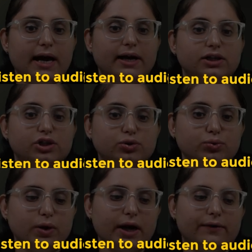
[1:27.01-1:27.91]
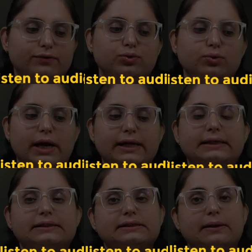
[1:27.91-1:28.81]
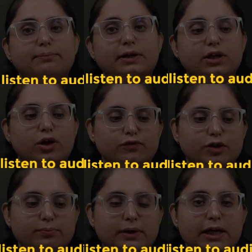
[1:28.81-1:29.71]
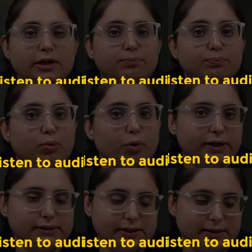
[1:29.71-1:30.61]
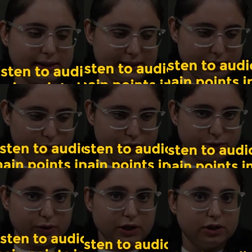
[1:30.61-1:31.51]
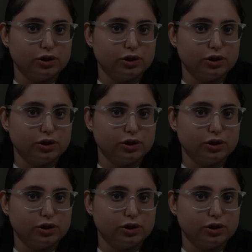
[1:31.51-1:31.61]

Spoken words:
and you have to write a summary of the main points in the audio.